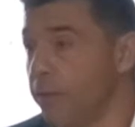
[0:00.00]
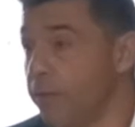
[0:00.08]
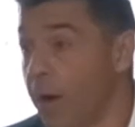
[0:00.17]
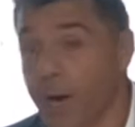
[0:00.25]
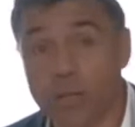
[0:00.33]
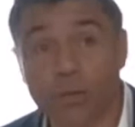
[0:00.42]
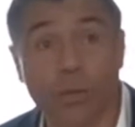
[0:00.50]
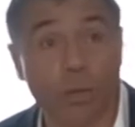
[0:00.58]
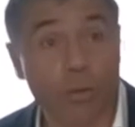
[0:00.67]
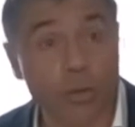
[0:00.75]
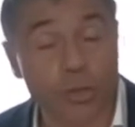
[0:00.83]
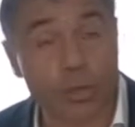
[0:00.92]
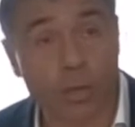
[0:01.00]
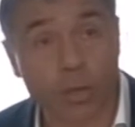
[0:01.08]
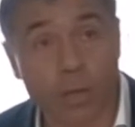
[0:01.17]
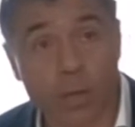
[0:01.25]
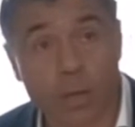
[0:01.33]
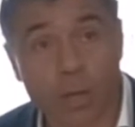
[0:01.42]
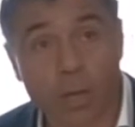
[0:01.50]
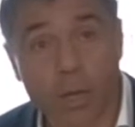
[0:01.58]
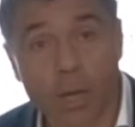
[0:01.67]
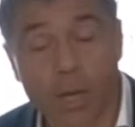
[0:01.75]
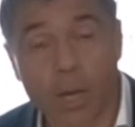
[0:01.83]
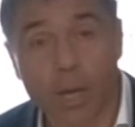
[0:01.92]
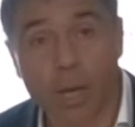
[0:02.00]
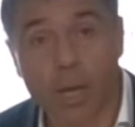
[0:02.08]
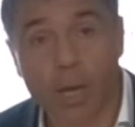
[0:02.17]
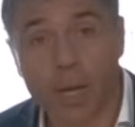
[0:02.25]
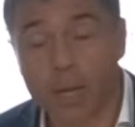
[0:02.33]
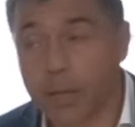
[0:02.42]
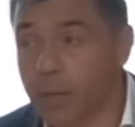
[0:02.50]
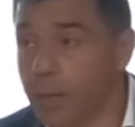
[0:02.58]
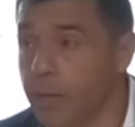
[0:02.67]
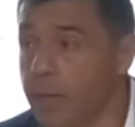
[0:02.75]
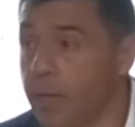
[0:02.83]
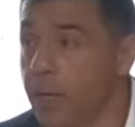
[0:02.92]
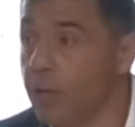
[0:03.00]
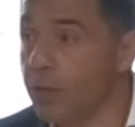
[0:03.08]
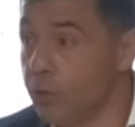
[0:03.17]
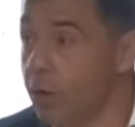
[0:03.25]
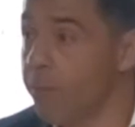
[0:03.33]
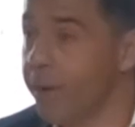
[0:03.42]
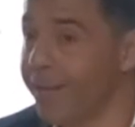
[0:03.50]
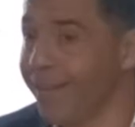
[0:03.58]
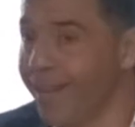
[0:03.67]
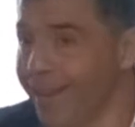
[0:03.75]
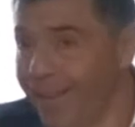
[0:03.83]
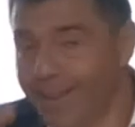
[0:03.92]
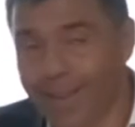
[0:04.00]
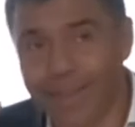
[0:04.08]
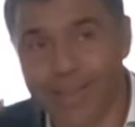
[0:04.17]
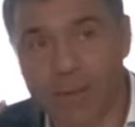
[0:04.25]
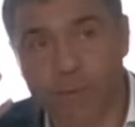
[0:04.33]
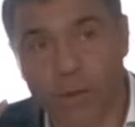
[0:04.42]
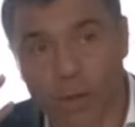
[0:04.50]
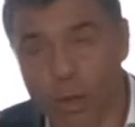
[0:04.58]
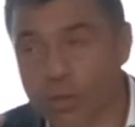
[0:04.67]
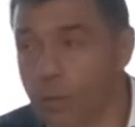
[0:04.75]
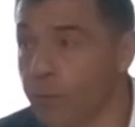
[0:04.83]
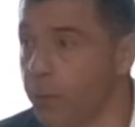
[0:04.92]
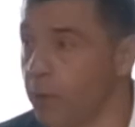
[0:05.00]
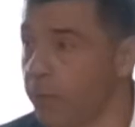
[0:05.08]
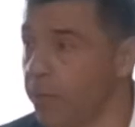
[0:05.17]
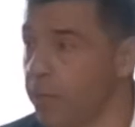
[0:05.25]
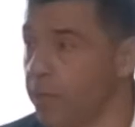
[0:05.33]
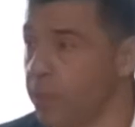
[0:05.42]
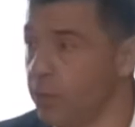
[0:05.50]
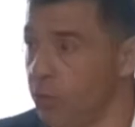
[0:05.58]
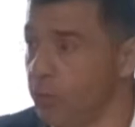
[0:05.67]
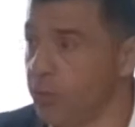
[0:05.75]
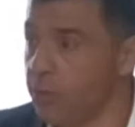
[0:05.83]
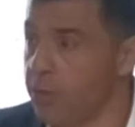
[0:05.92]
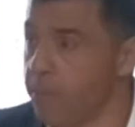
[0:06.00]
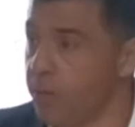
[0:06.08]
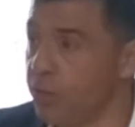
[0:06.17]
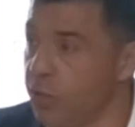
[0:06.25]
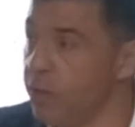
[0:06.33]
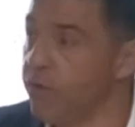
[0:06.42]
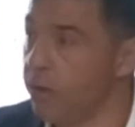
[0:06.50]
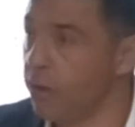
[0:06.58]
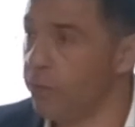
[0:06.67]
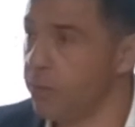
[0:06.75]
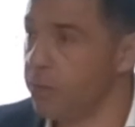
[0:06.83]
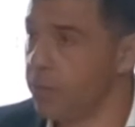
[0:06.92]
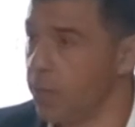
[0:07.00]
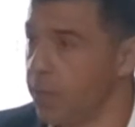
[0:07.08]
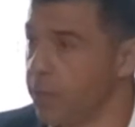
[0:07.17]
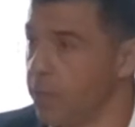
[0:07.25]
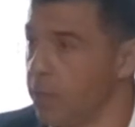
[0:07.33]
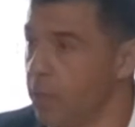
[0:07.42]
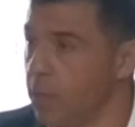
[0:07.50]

final solution in Germany. The philosophy of it is using the machinery of the state,